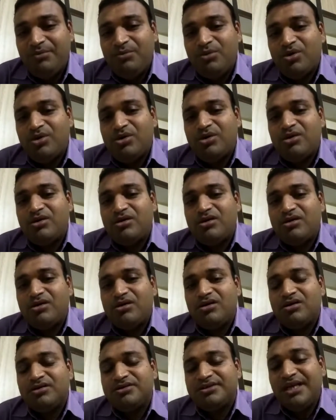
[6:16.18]

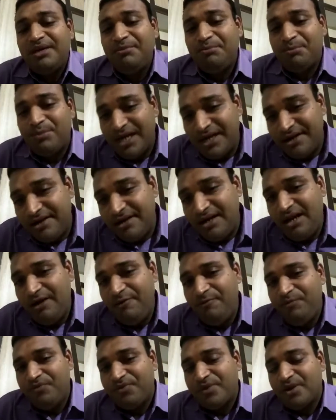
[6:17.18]
or same
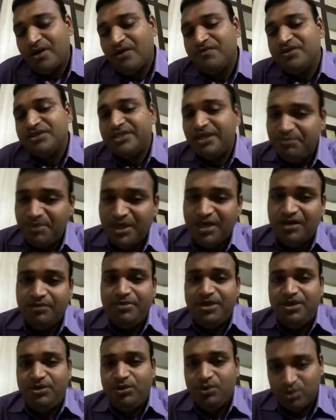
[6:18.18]
blending of same year
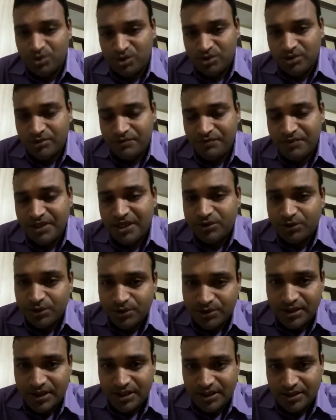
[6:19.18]
been used. That you
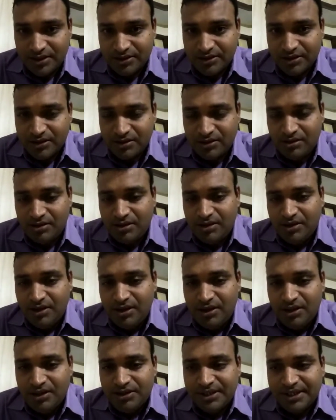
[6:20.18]
should understand.
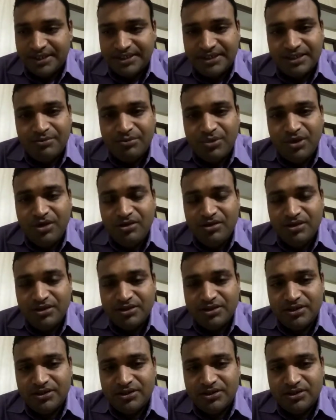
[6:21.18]
Example,
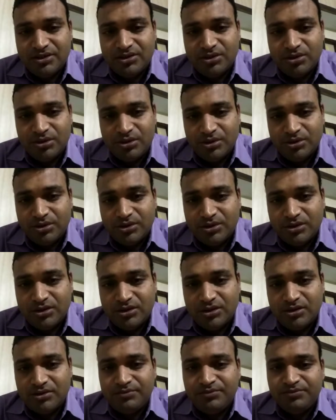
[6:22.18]
this is
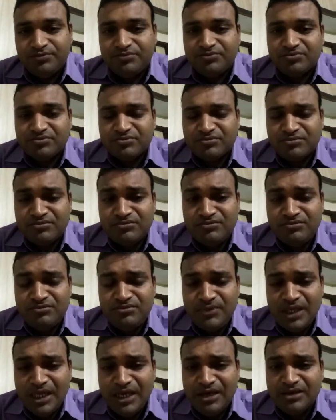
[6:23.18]
2000.
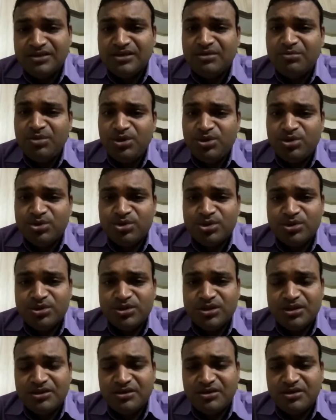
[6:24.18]
Example
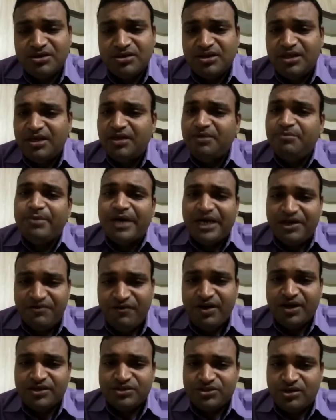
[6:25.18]
2000 they
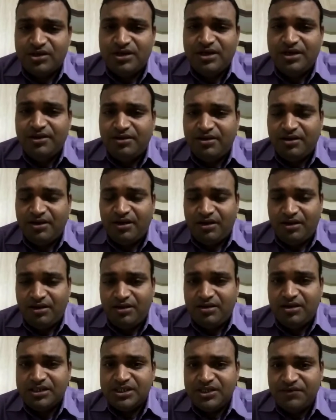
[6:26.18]
manufactured, let's think
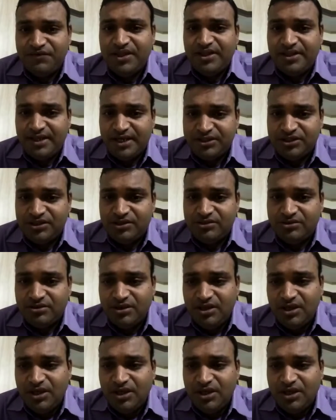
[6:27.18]
that's a vintage year,